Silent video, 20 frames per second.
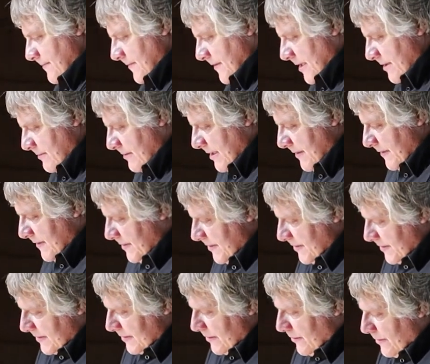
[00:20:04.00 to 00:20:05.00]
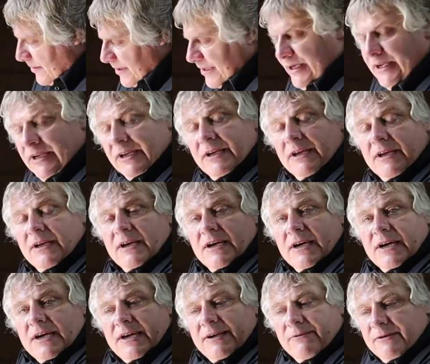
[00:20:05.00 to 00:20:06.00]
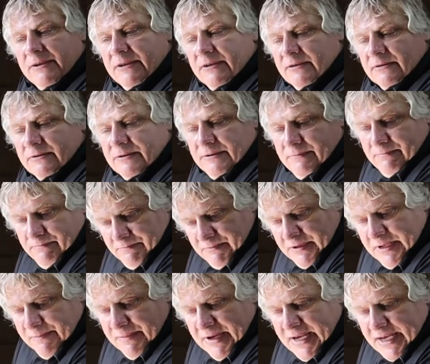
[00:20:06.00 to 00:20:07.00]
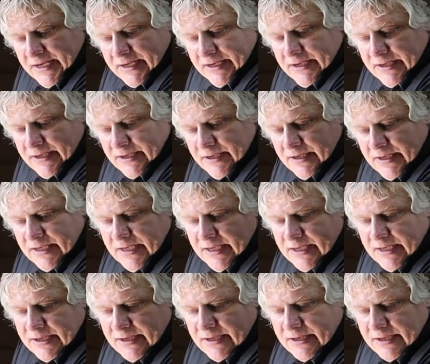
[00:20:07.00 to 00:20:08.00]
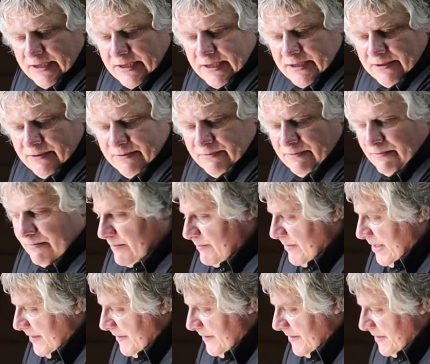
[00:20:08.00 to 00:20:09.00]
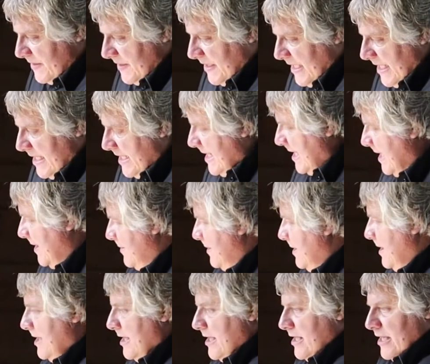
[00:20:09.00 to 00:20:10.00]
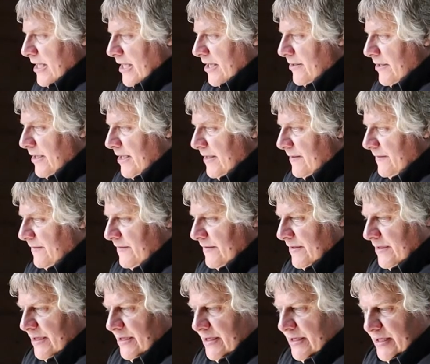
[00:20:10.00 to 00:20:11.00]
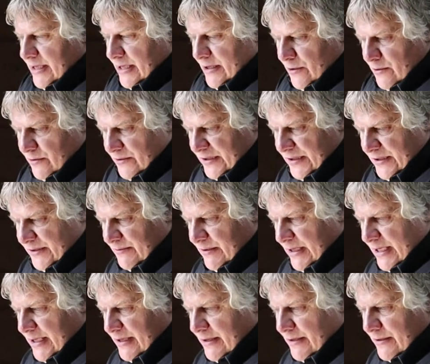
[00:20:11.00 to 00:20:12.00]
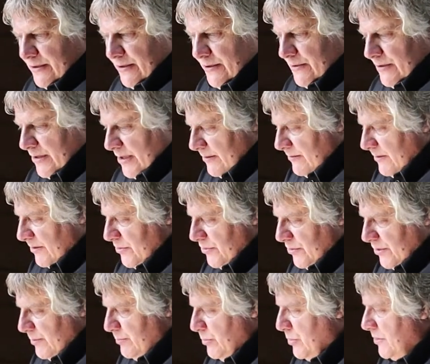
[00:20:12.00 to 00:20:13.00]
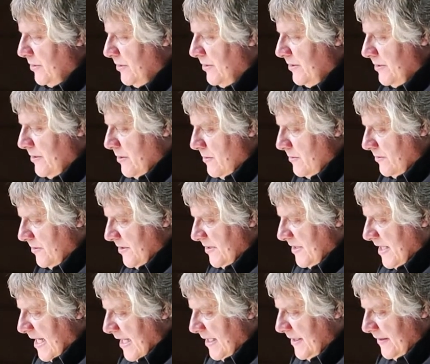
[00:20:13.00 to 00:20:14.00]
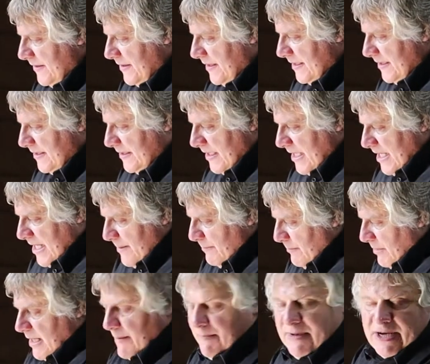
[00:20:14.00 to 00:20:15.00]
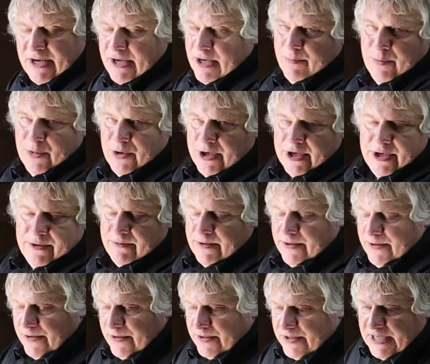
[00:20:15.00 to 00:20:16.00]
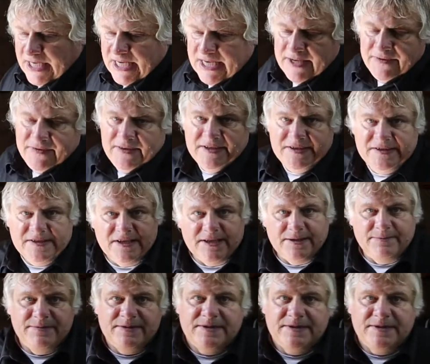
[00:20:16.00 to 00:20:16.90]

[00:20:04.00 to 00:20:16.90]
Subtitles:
I'll get this going. I will get back and when we get this tightened down, I'll get the hoses ready to go. I'll show you putting the hoses onto this, but I'm not going to bore you with tightening this up.